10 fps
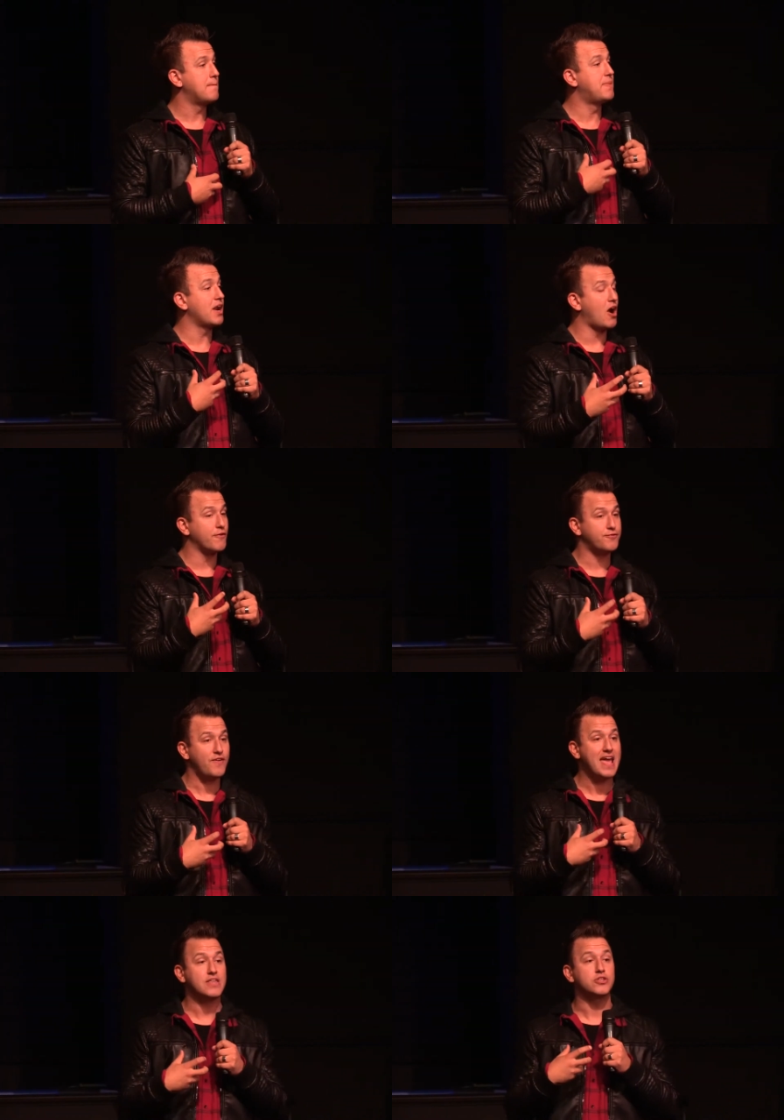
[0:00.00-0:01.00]
but our
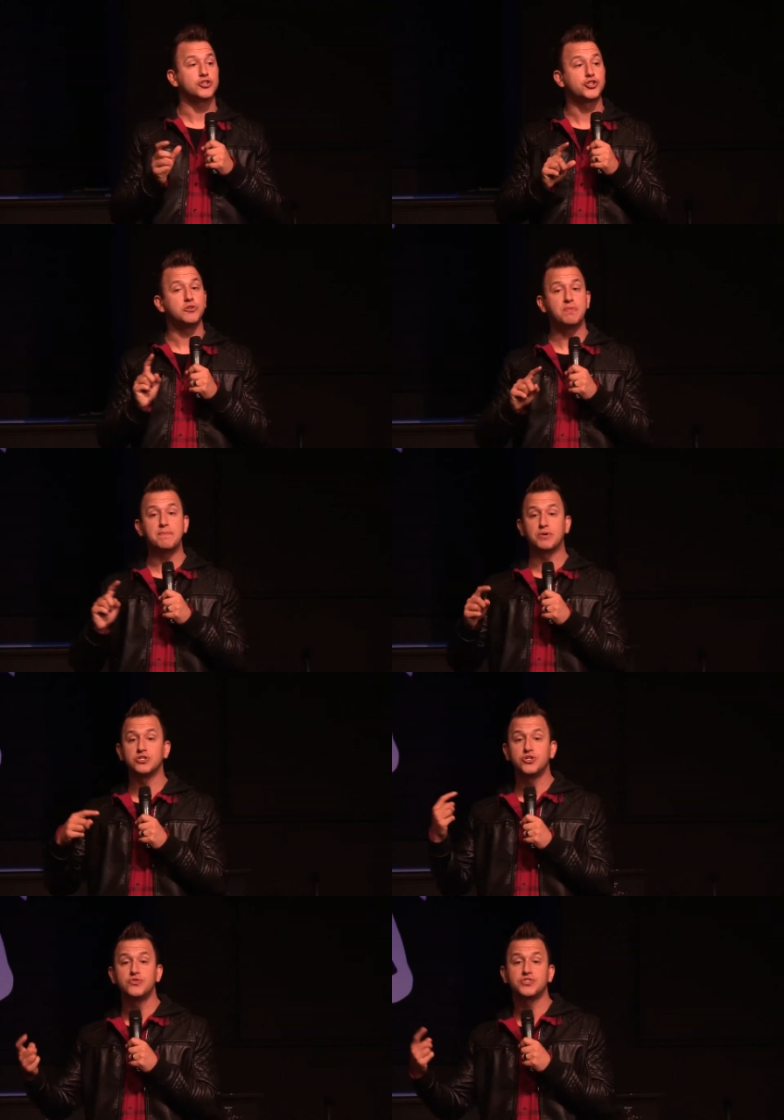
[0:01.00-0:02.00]
faith should be
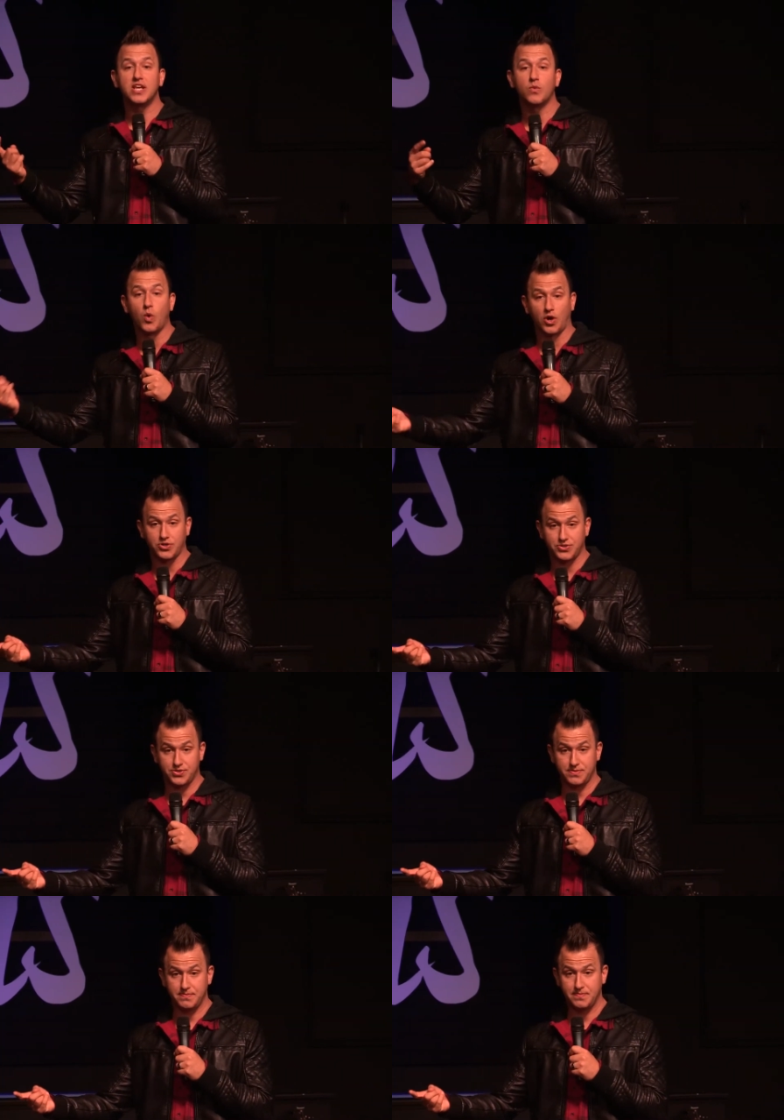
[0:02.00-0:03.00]
producing works.